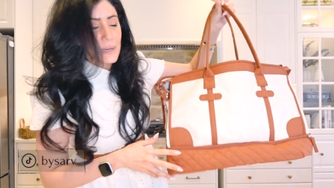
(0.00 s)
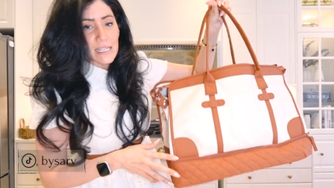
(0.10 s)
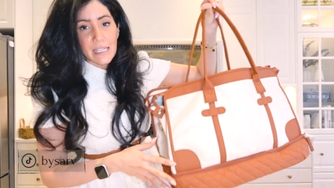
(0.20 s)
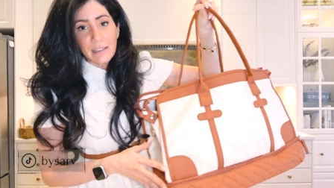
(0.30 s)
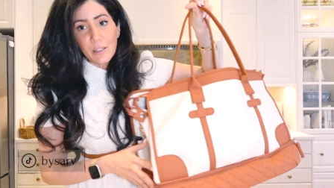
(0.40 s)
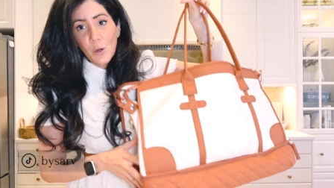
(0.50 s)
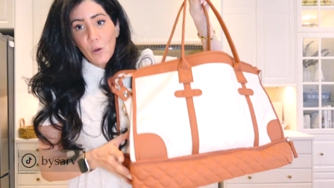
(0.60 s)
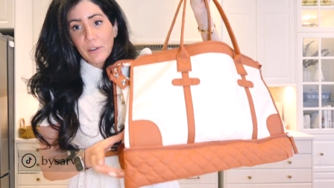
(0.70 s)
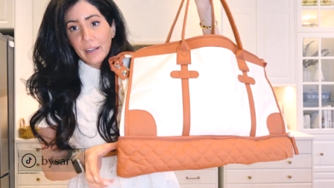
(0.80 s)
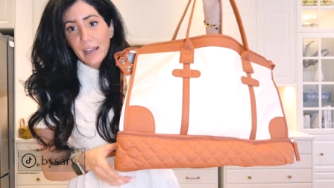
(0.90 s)
But it's a little
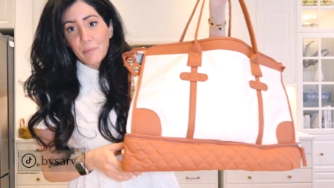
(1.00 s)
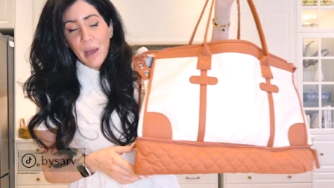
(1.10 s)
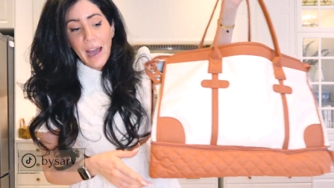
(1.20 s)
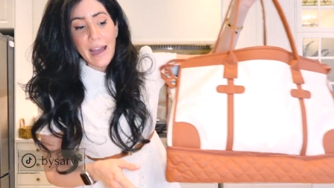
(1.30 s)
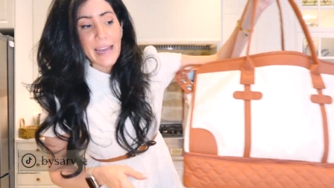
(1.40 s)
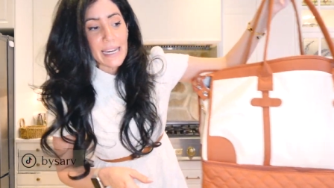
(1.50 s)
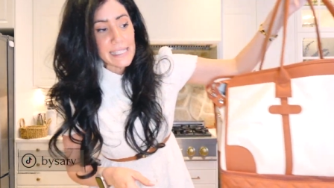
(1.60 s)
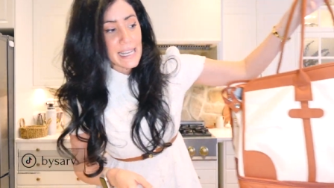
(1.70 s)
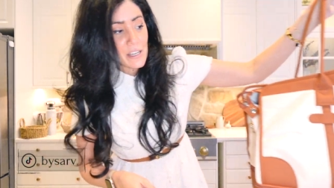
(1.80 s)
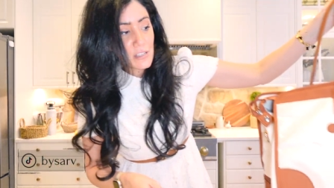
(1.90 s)
overnight bag, and
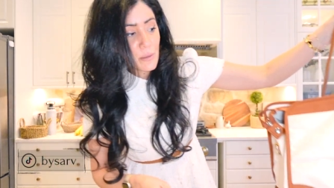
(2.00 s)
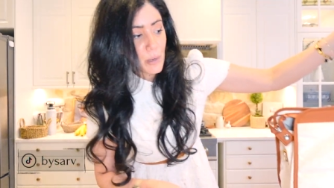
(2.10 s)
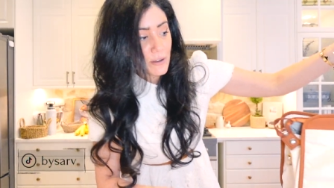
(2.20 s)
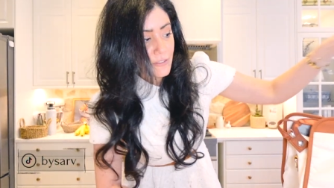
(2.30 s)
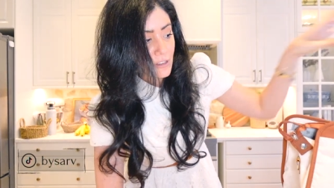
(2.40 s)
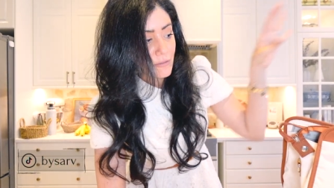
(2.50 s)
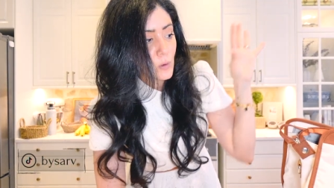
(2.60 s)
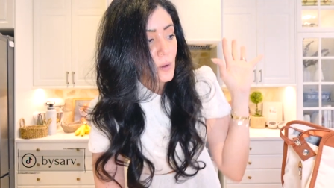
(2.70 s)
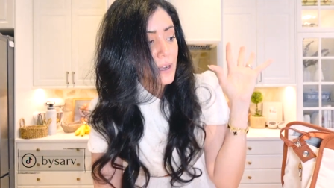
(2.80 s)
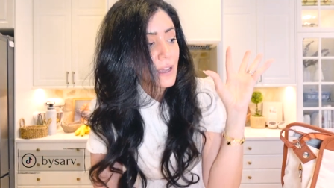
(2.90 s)
it's actually perfect
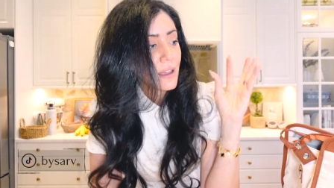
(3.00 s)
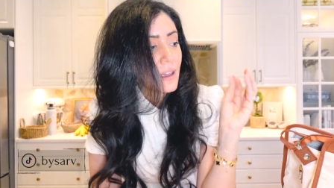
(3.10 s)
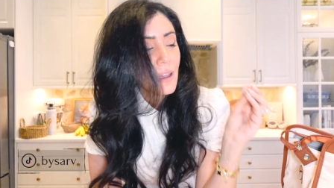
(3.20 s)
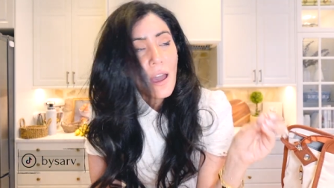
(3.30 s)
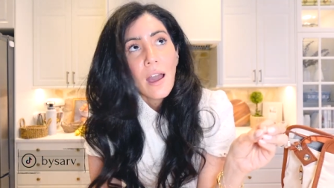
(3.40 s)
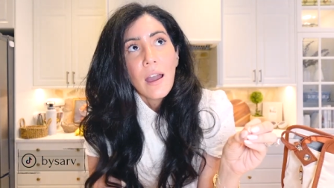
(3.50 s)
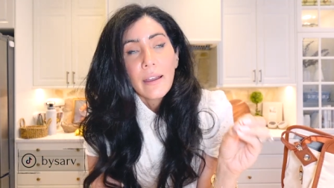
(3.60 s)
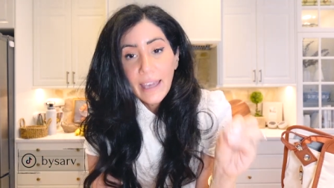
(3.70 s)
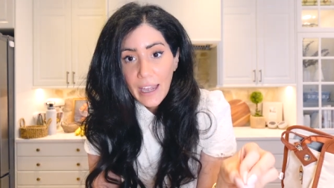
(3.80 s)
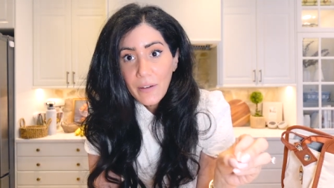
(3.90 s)
for a
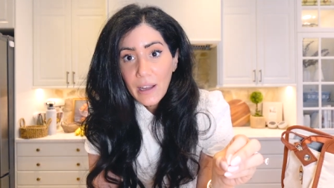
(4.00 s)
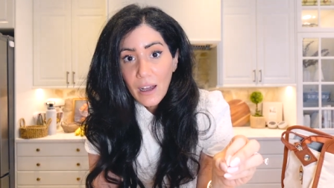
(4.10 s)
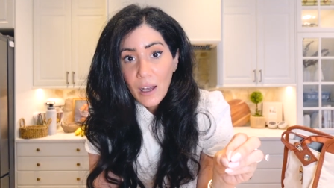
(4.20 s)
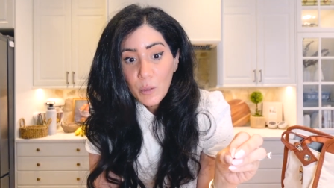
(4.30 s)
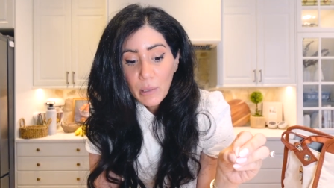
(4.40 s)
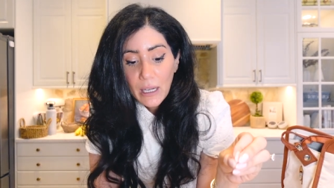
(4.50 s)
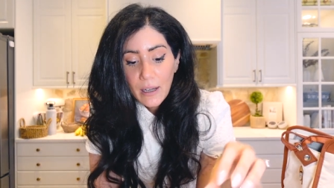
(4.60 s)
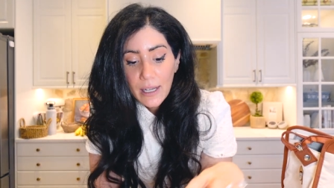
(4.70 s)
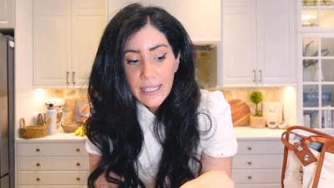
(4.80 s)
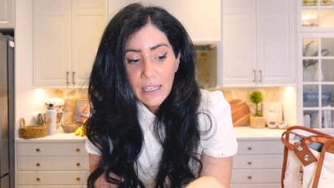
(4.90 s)
carry-on
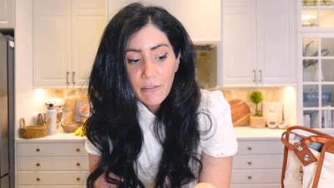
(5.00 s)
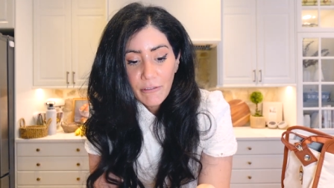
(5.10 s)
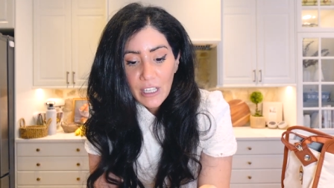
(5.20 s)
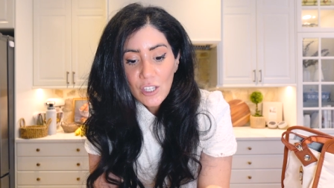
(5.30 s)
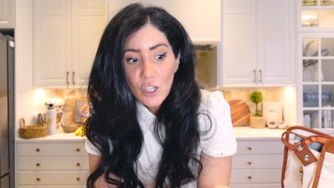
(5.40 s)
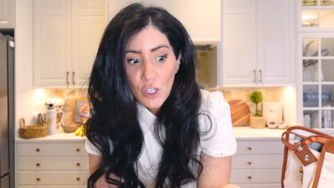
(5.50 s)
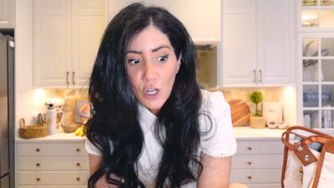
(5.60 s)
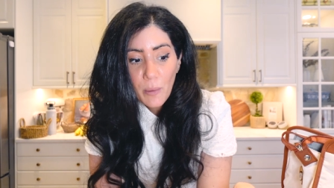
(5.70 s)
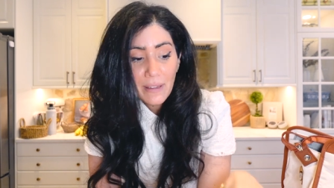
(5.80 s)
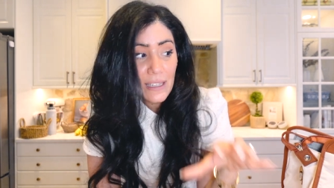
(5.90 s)
because it fits
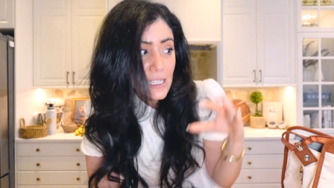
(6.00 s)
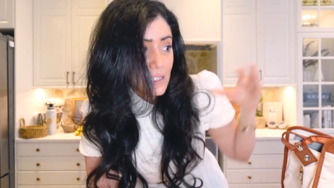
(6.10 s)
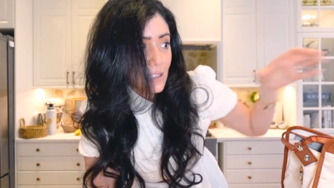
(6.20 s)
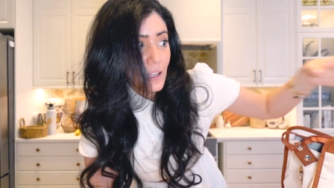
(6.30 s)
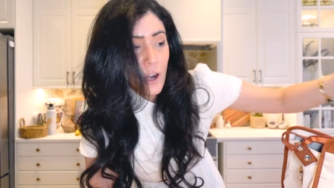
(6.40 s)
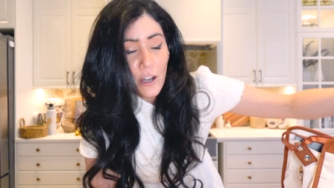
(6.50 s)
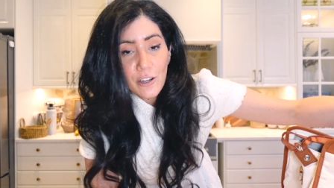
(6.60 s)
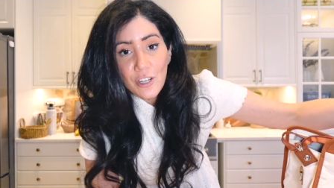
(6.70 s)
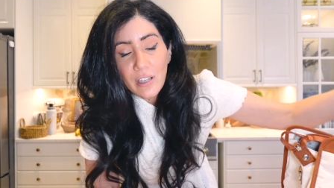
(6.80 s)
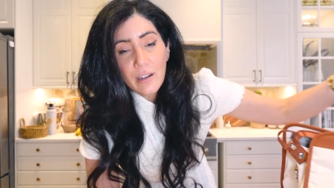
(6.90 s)
so, and this is a
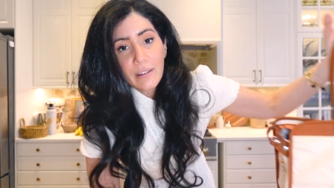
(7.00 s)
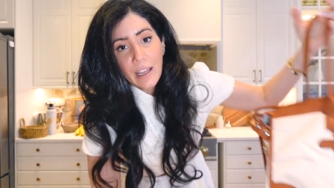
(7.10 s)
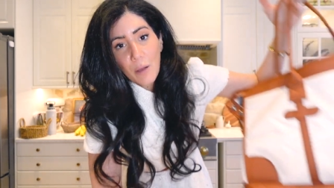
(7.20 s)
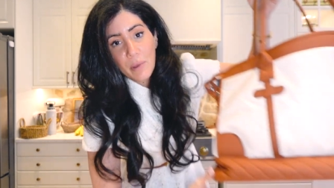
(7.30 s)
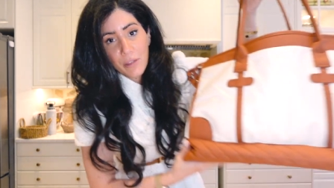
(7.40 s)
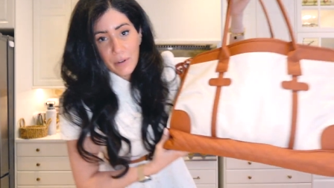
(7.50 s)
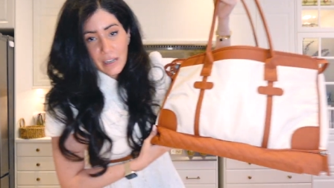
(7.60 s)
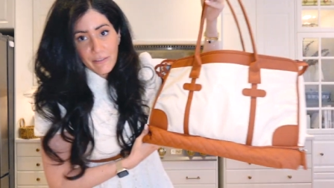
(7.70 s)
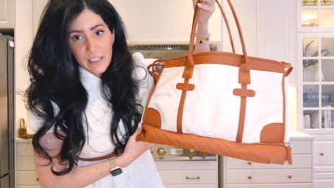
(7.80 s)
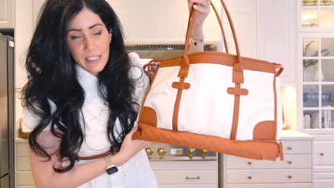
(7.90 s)
large. They come in 3
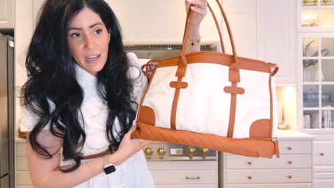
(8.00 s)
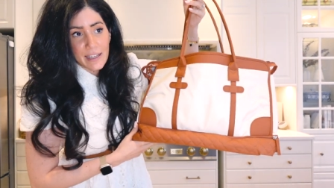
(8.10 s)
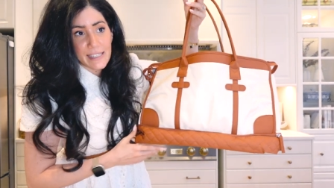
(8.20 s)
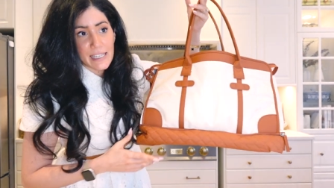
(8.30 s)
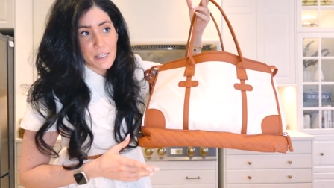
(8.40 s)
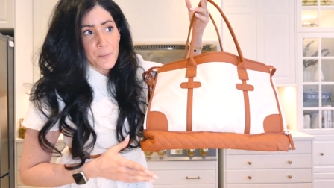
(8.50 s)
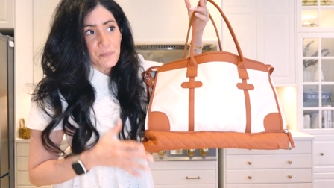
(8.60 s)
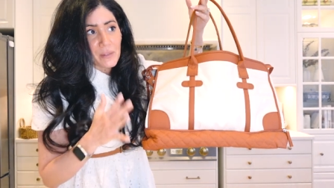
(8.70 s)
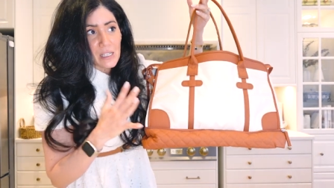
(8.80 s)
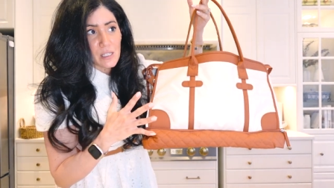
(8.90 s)
different sizes:
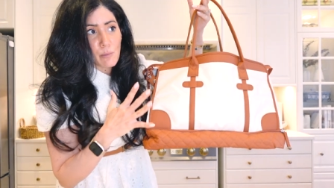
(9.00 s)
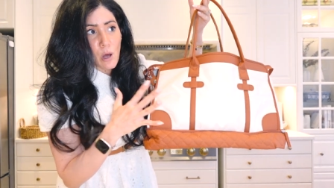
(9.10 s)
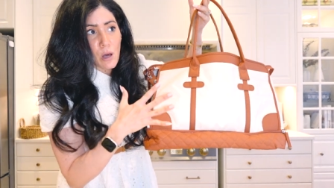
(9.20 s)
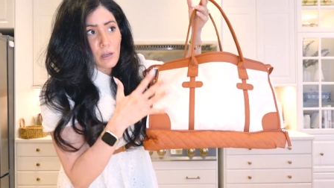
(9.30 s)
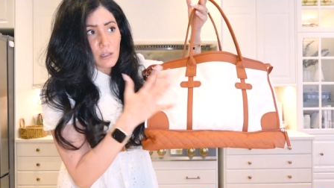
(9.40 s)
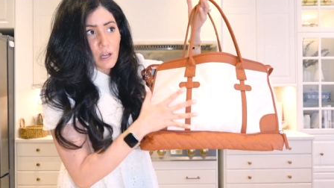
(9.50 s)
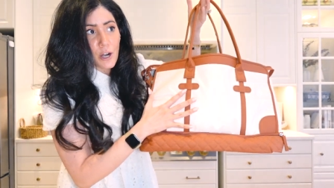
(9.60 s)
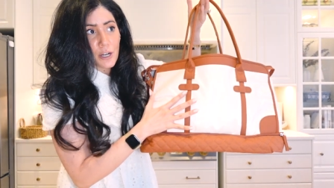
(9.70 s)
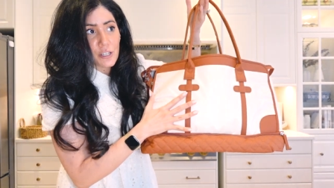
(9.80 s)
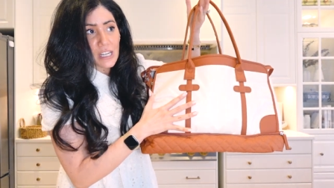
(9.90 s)
small,
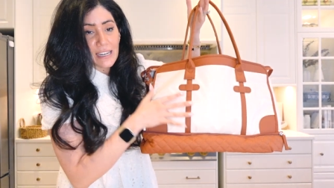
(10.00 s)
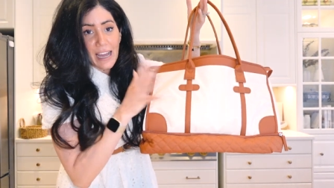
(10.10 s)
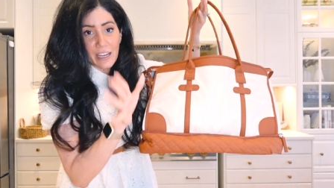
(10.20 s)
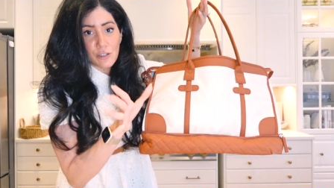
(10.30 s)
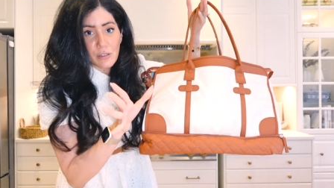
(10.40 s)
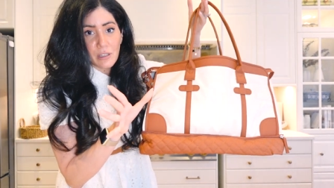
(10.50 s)
large and extra